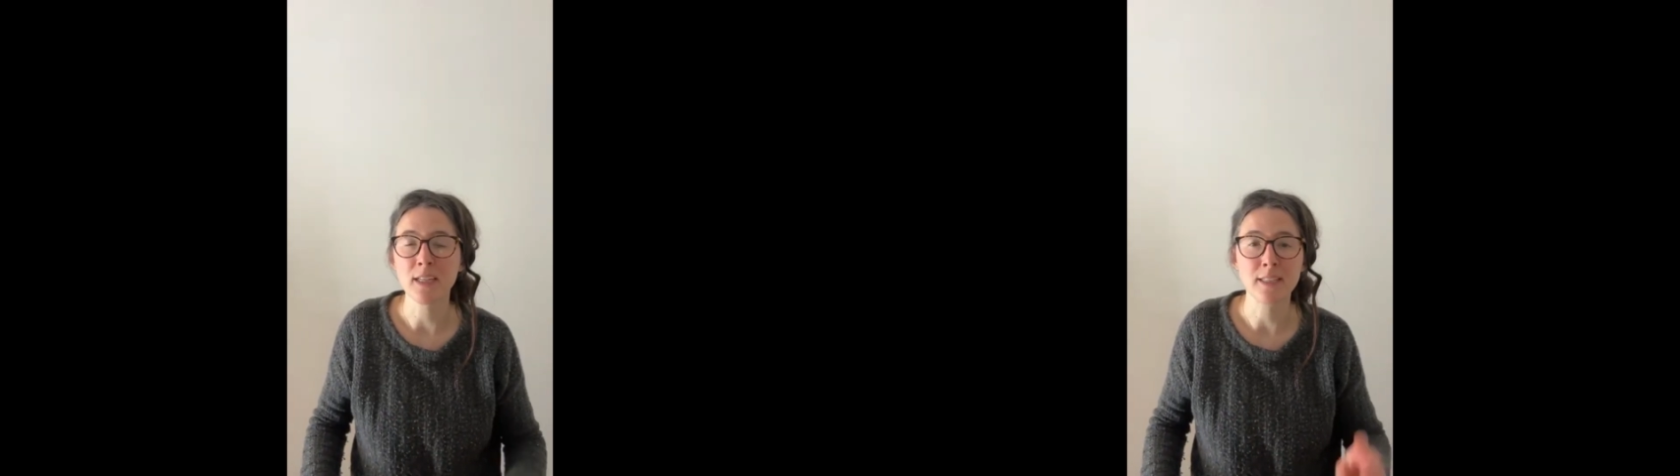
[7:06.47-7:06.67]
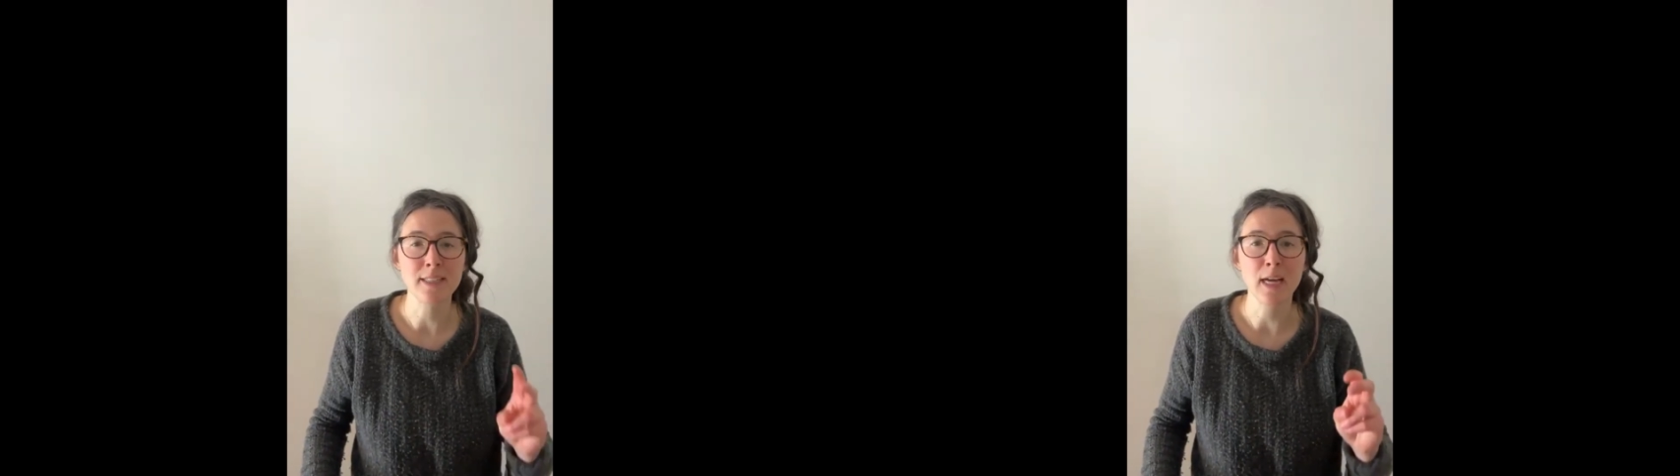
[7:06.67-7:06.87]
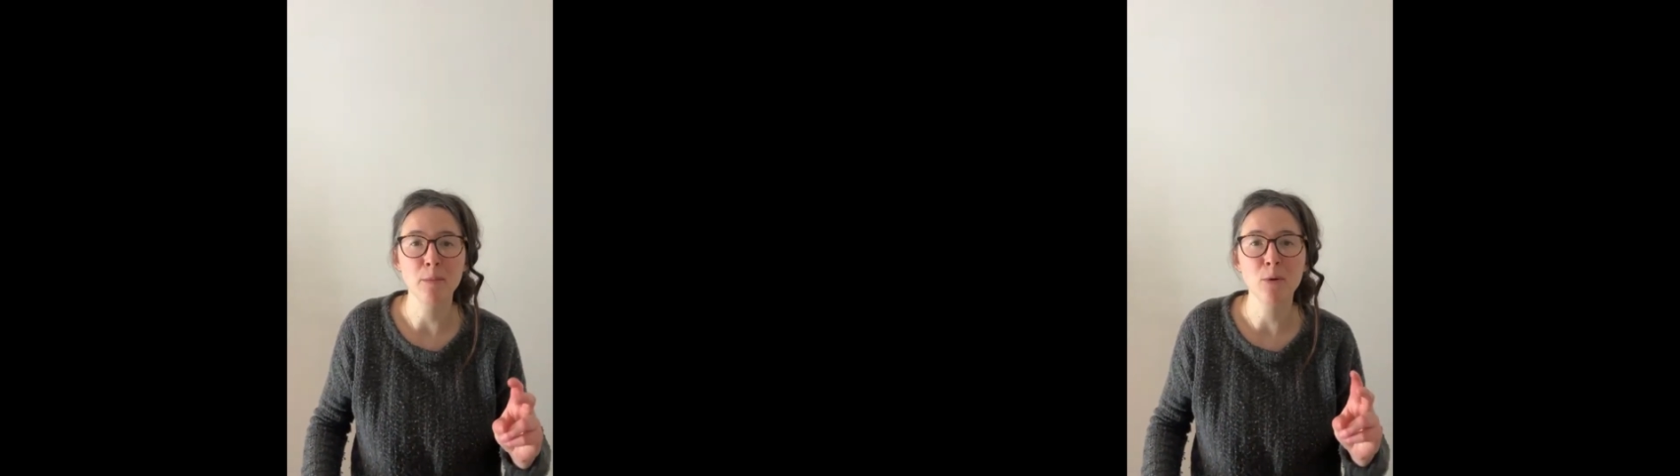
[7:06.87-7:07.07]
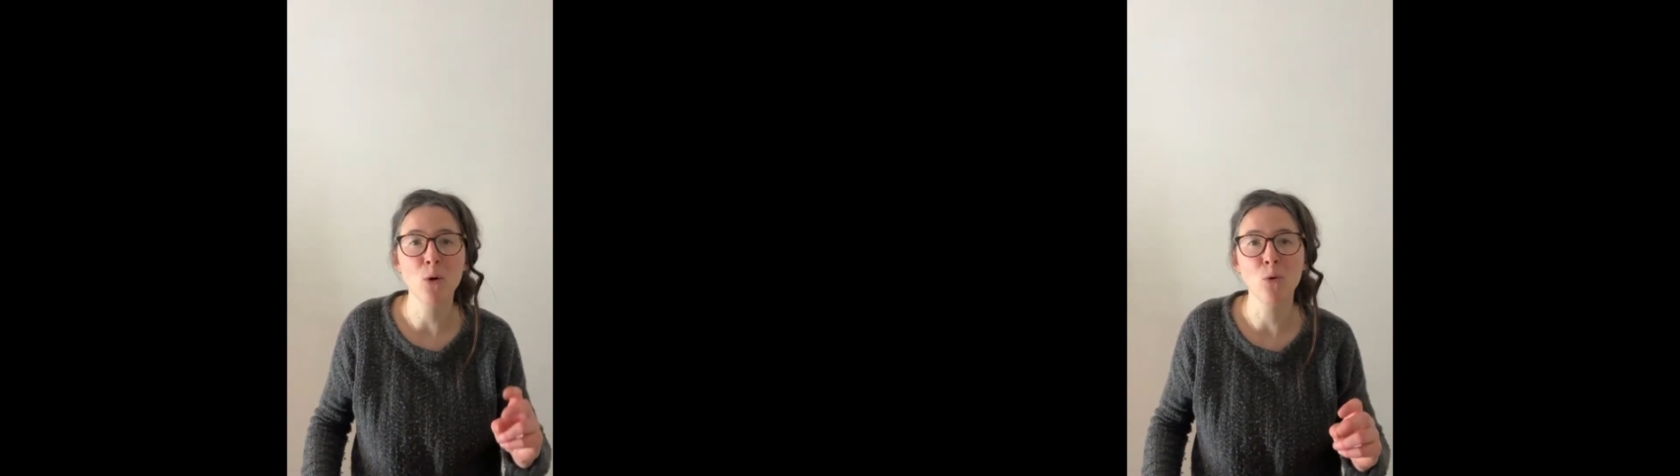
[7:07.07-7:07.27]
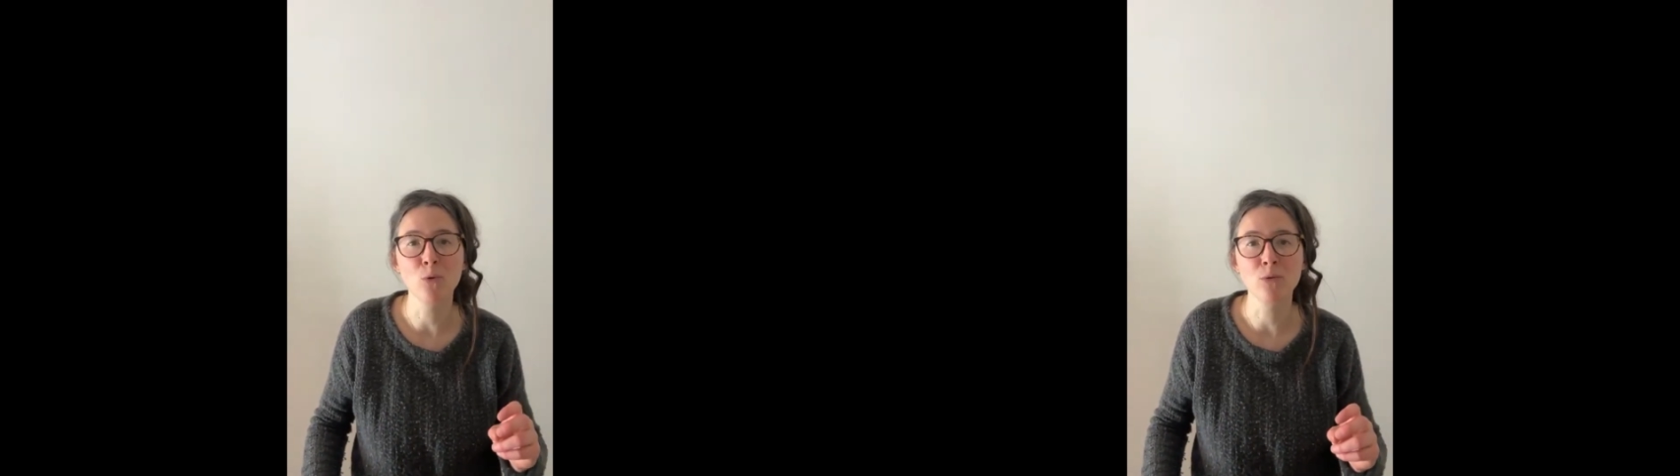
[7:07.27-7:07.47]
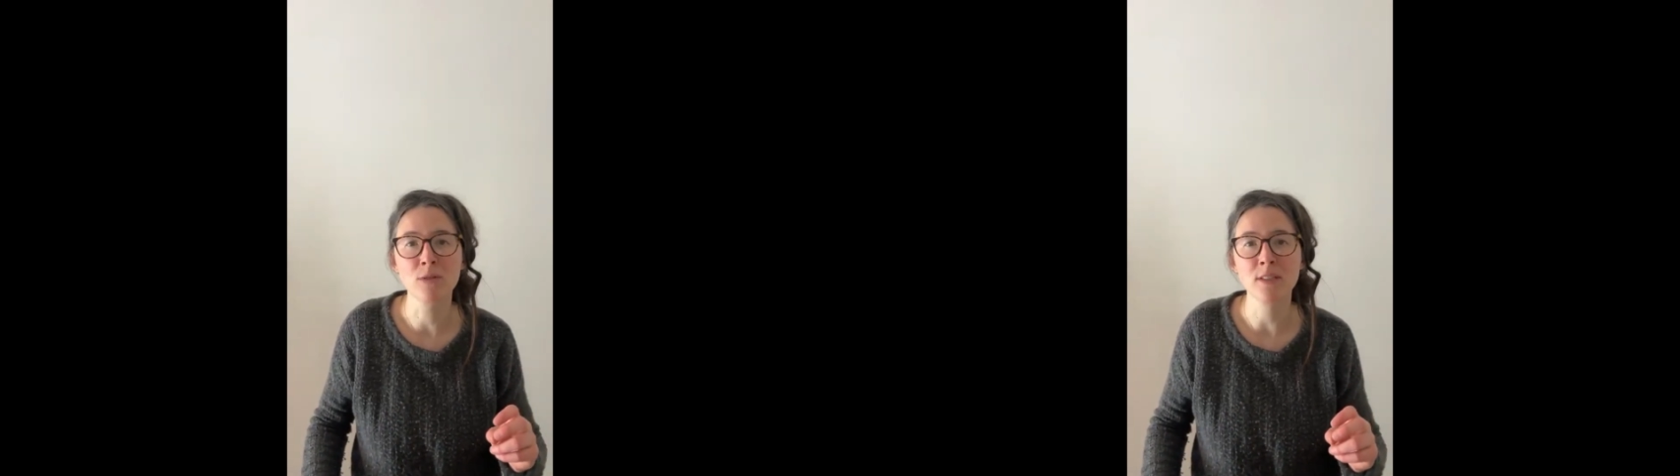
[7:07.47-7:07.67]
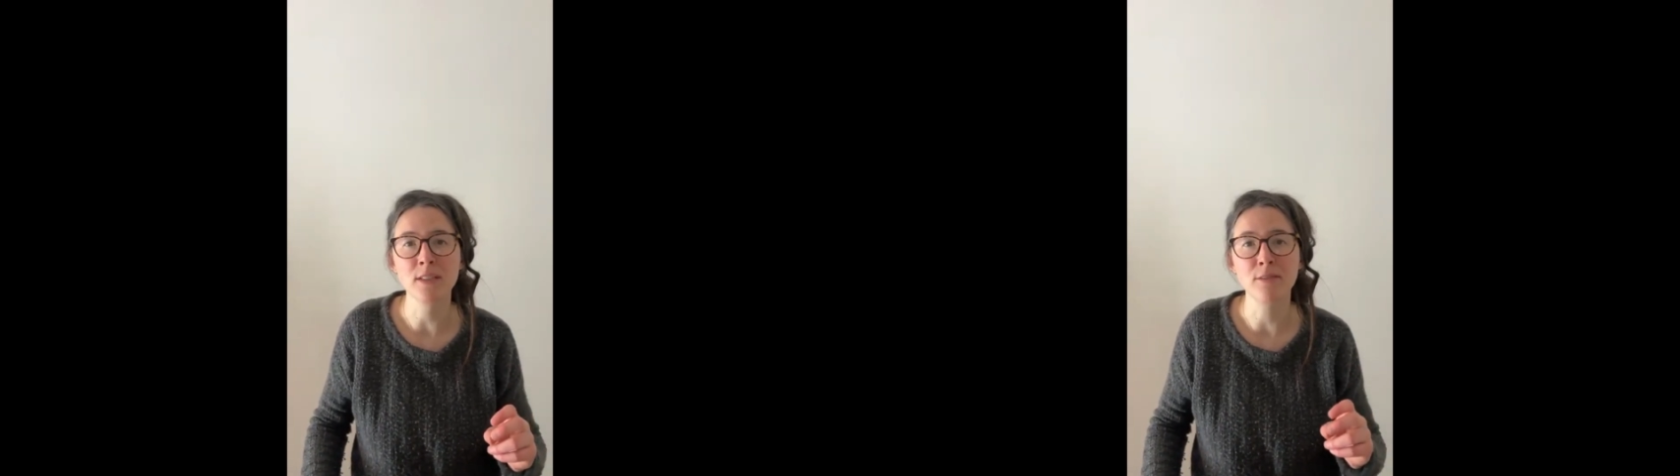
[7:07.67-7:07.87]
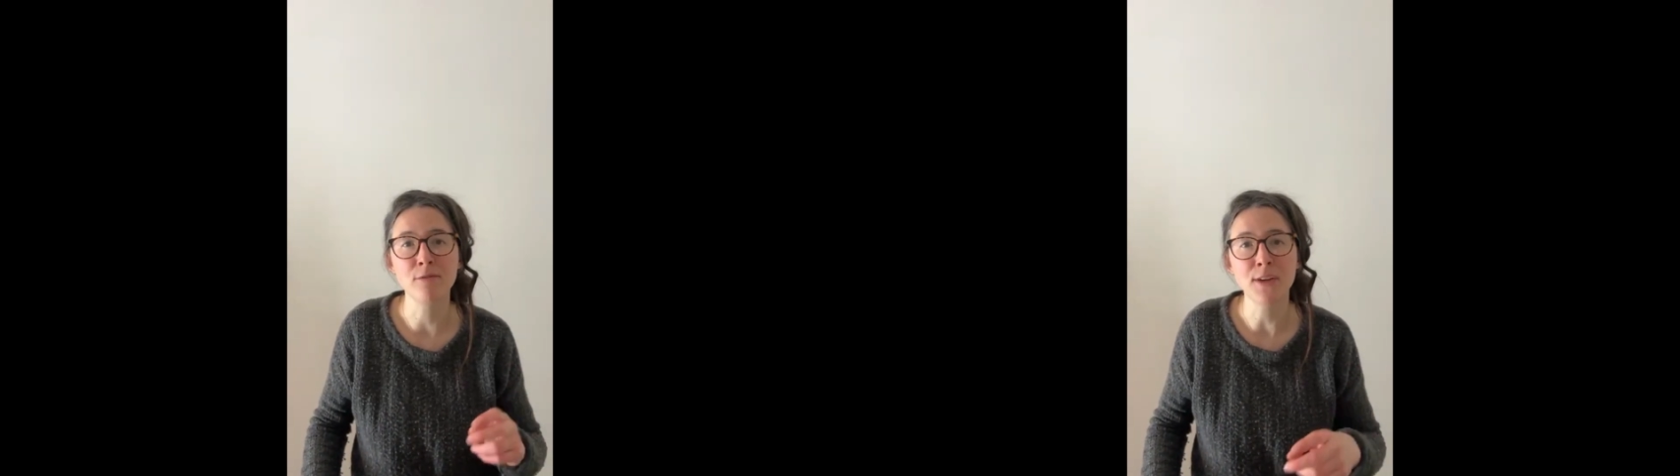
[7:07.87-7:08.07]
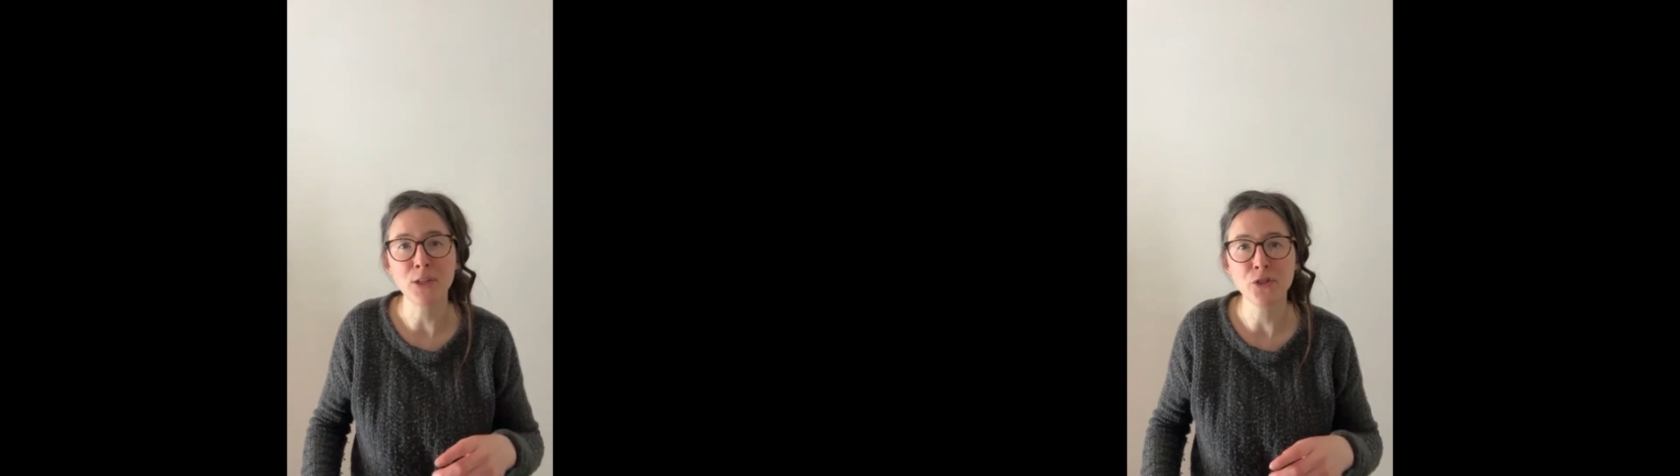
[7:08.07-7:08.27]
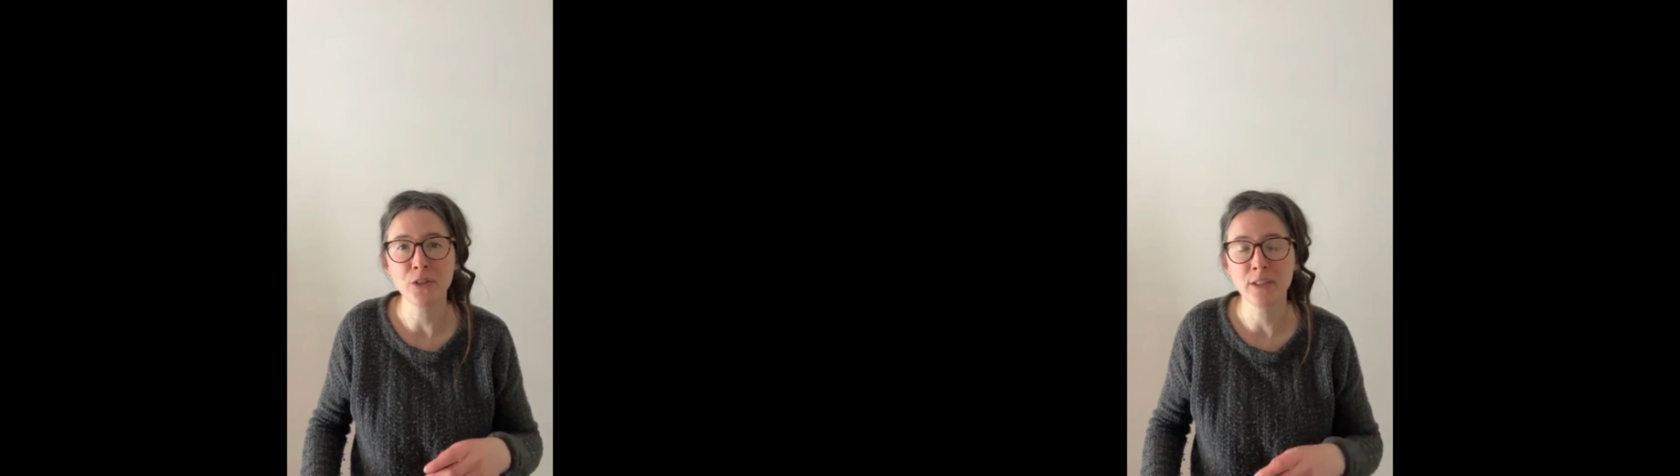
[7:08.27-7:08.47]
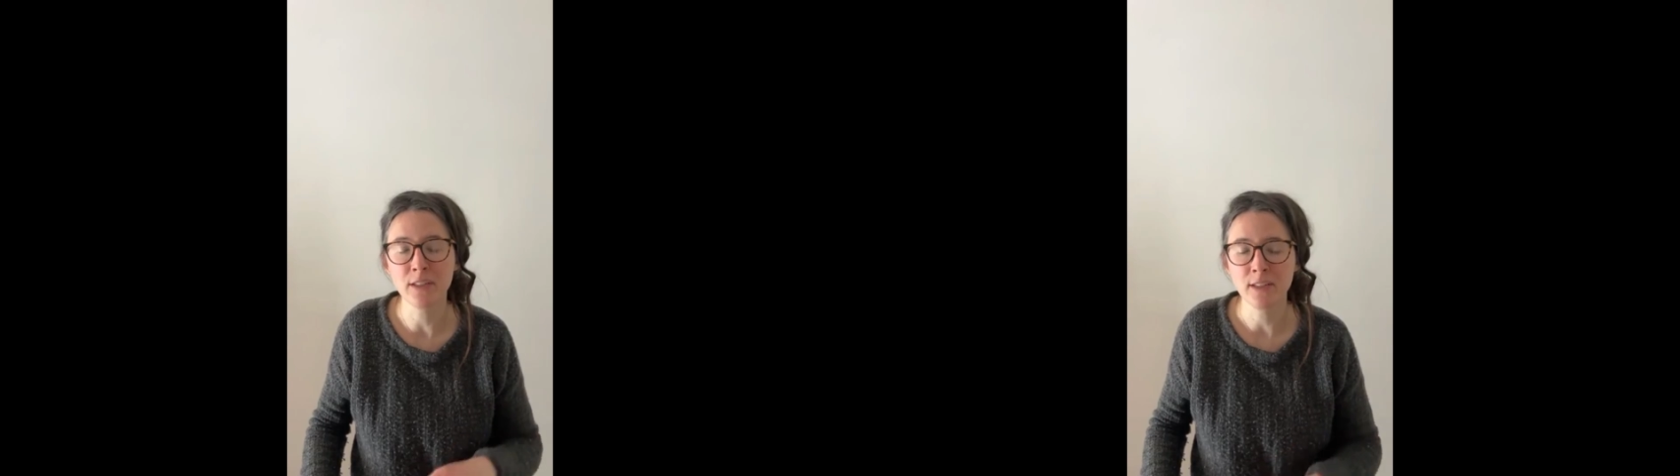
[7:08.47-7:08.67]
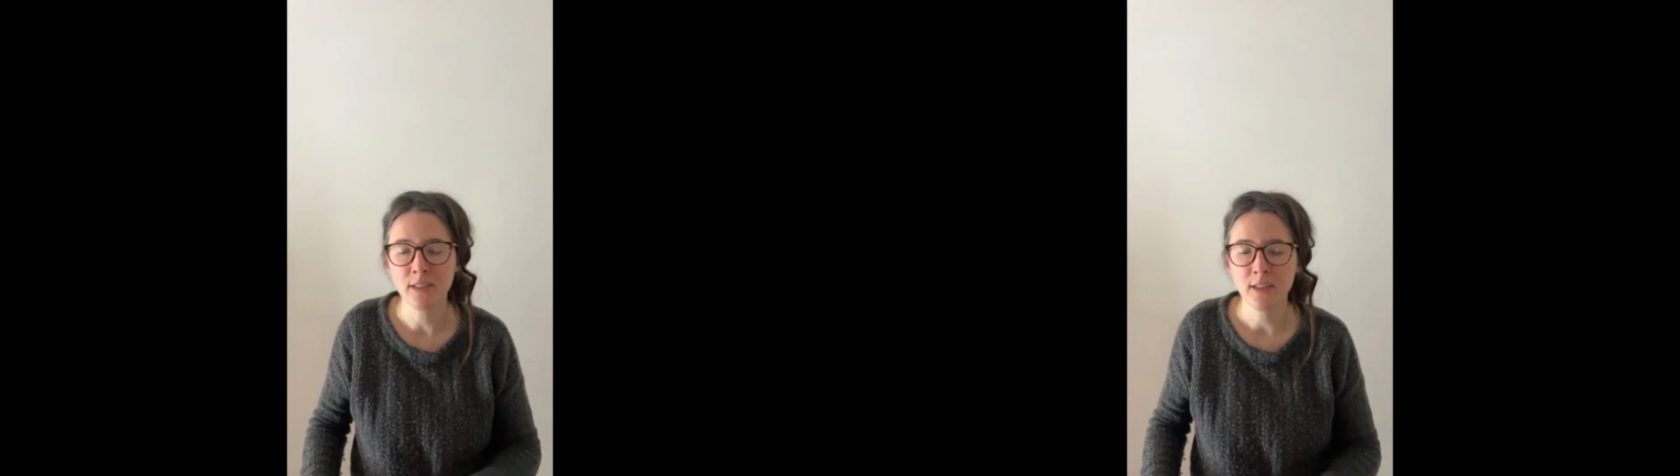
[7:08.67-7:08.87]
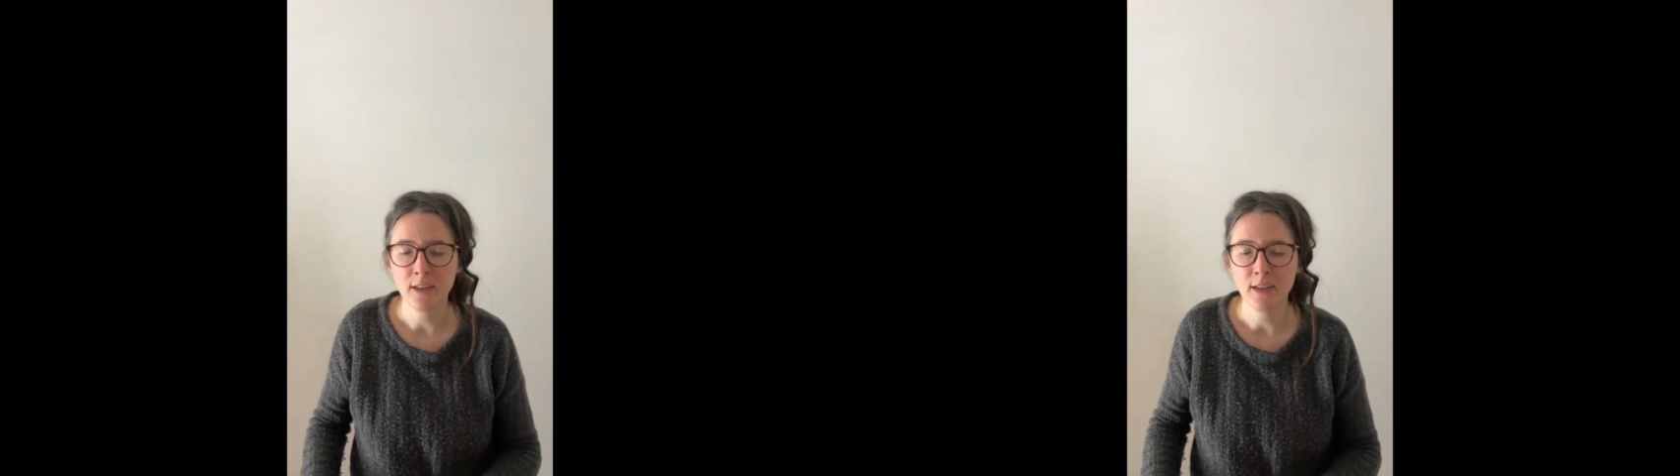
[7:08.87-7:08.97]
like a damp cold invasion